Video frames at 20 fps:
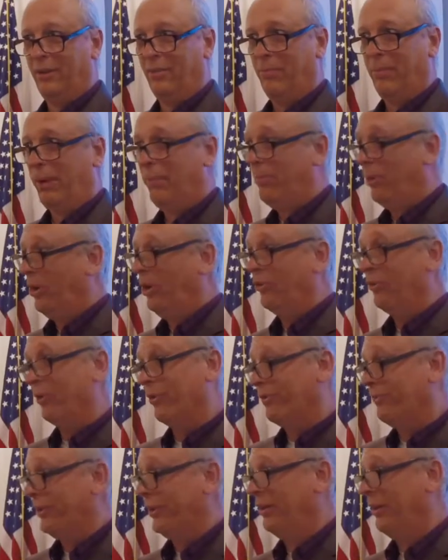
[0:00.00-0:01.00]
People
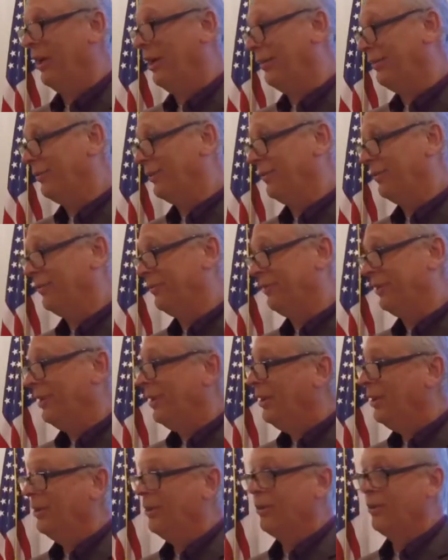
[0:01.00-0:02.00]
also feed off of
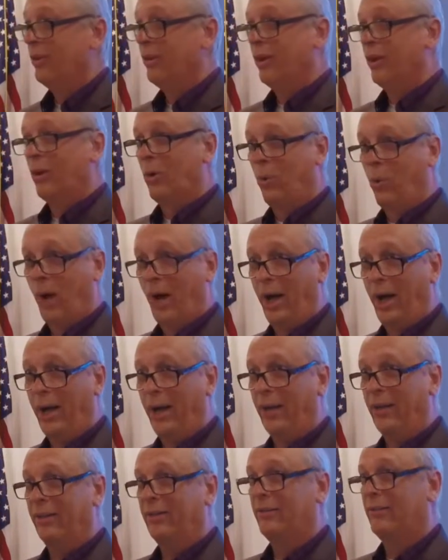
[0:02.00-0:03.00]

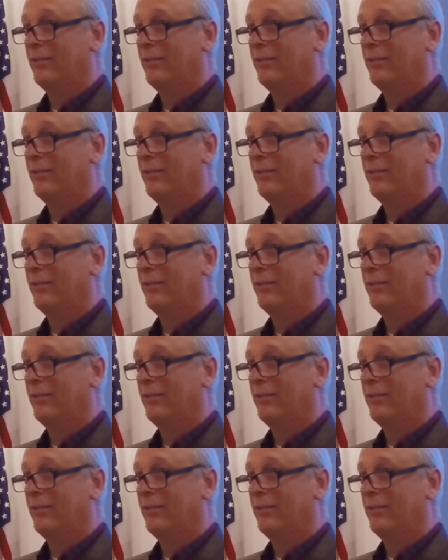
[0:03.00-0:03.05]
quiet,